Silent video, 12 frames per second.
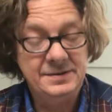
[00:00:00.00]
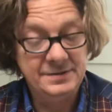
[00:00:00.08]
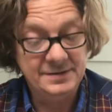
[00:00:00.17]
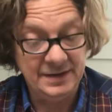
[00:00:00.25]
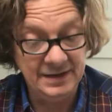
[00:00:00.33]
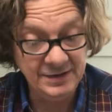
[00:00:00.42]

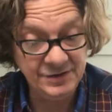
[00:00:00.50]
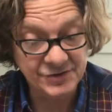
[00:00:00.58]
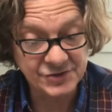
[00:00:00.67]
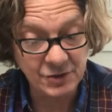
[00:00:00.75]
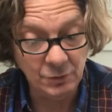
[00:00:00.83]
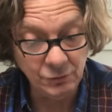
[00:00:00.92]
Tin
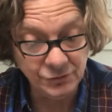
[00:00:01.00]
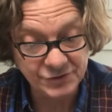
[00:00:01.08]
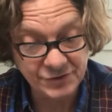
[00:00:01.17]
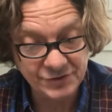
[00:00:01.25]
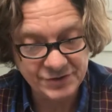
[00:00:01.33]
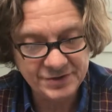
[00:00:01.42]

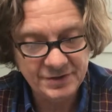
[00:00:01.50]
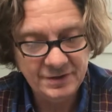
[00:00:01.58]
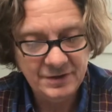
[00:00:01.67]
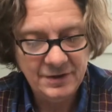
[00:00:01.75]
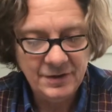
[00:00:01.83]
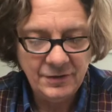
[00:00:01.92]
soldiers!
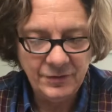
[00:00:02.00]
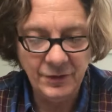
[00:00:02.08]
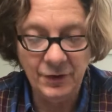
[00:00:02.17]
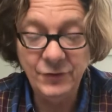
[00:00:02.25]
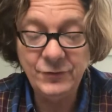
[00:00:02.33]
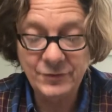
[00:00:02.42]
Those